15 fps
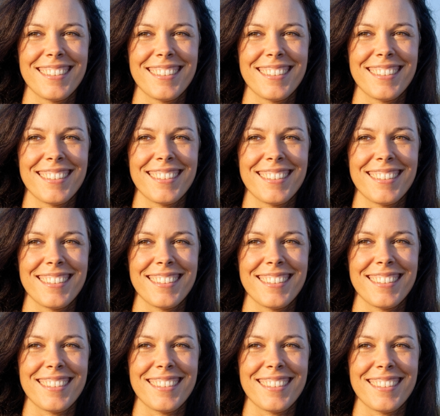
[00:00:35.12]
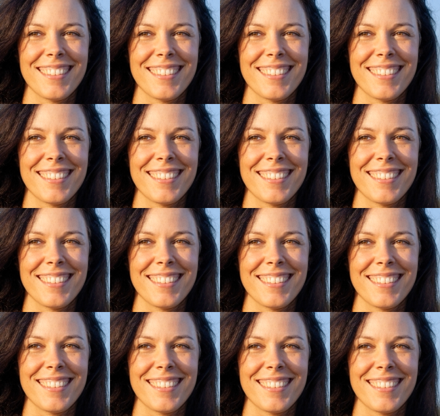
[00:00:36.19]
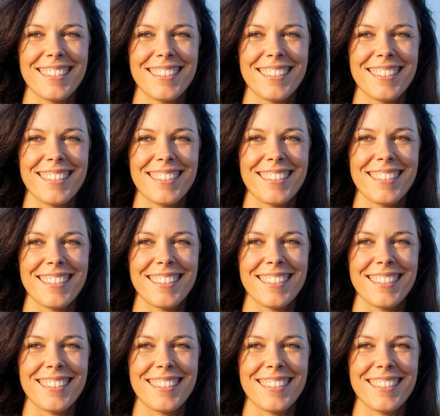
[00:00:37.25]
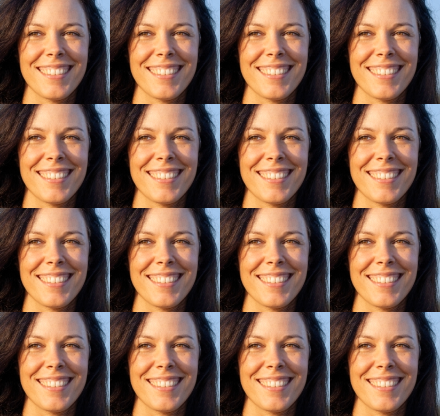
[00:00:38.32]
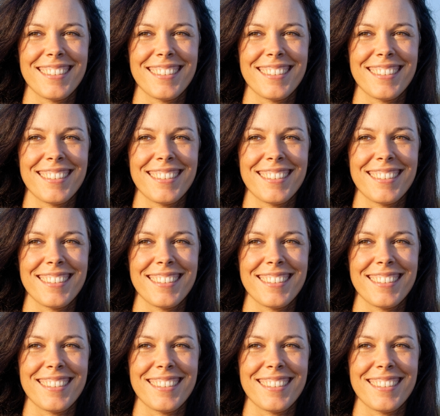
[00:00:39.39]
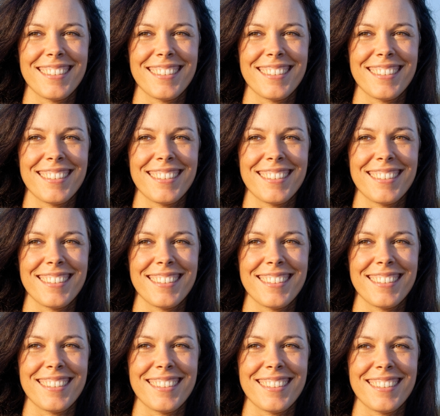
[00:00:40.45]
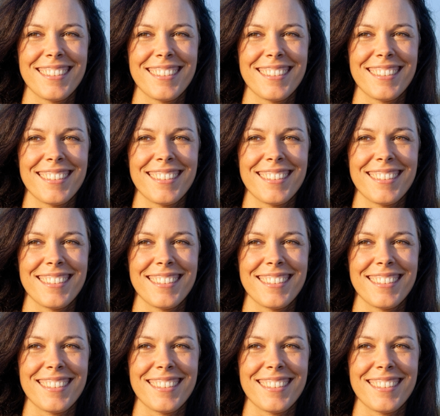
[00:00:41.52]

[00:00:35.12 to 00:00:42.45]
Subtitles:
Nobody speaks.